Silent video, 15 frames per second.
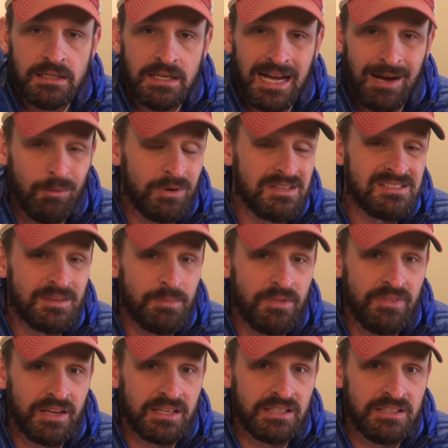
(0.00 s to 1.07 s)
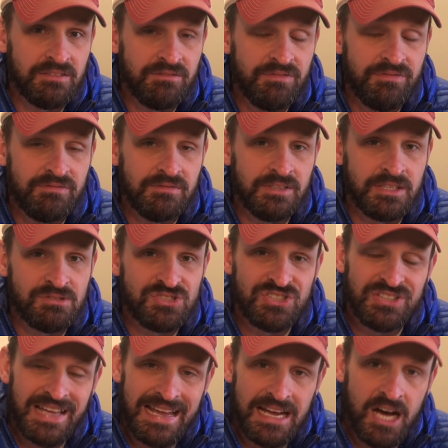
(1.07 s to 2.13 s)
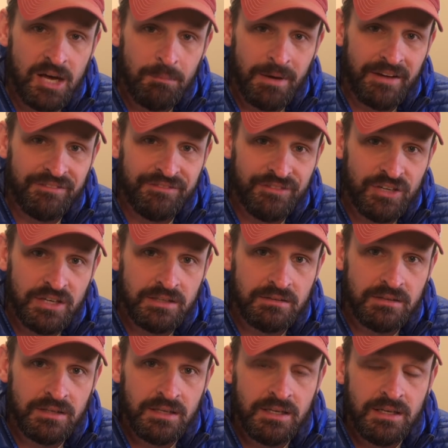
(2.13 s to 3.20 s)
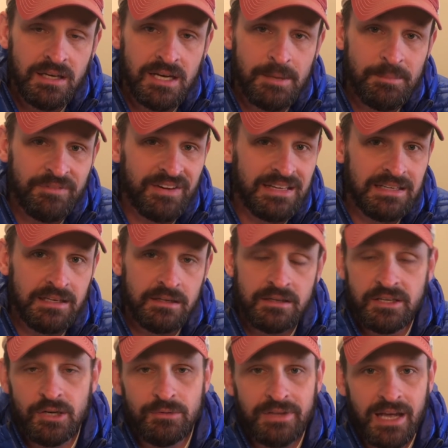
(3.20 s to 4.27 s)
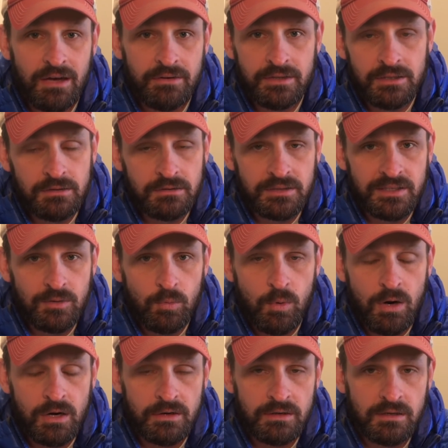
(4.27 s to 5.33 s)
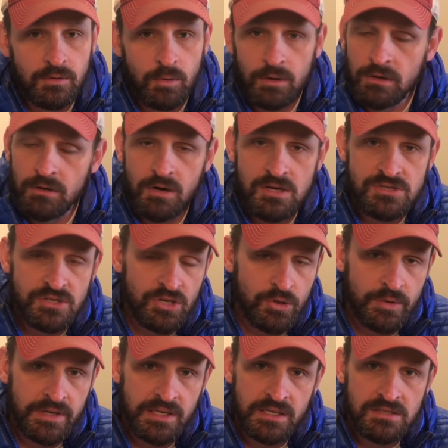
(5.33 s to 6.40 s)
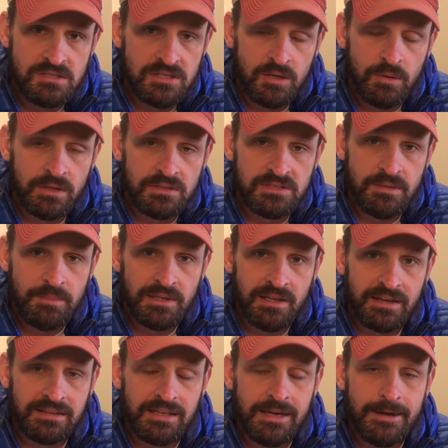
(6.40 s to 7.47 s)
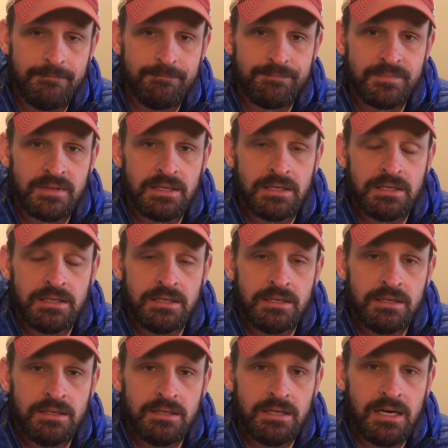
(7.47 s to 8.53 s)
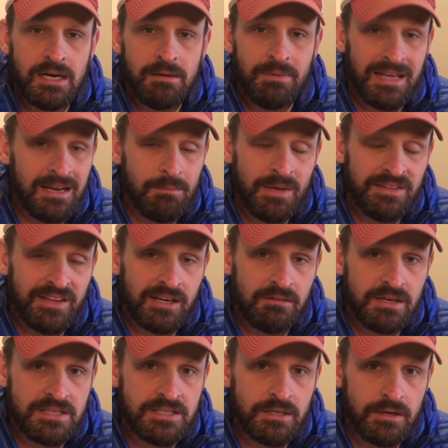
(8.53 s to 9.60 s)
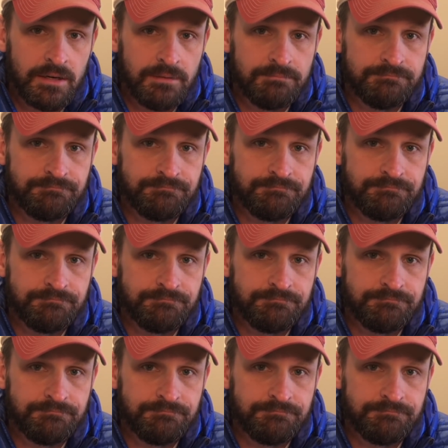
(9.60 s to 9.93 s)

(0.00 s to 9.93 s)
I wanted something that could stay on my foot if I needed to go downhill to get water or cross a creek and so on, something like that. And it met that criteria.